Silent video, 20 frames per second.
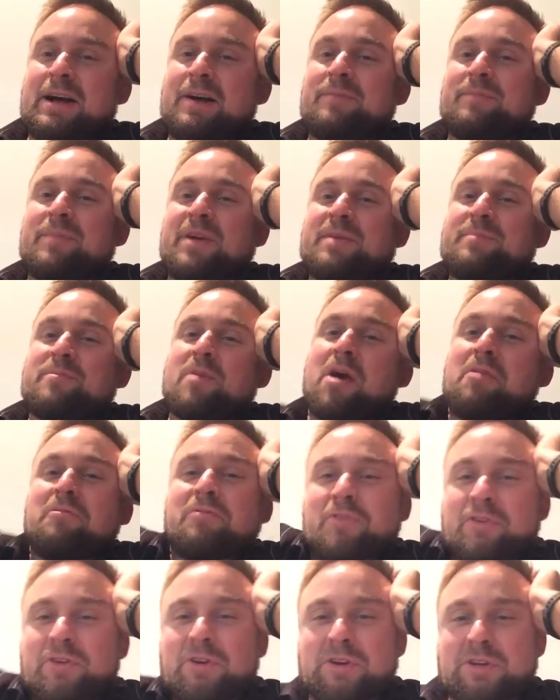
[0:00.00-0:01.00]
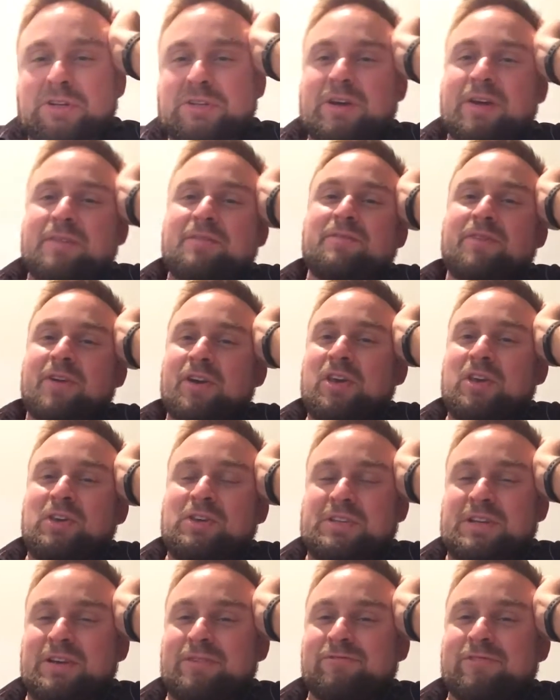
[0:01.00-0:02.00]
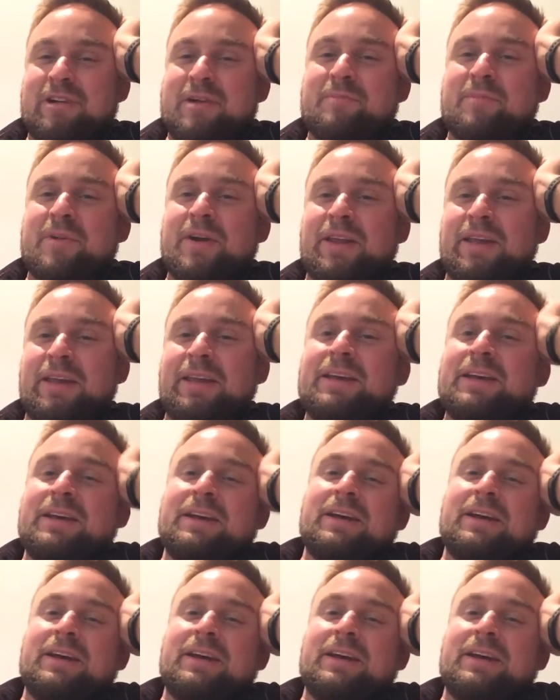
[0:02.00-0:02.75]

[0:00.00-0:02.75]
money mindfulness, unfucking yourself around money.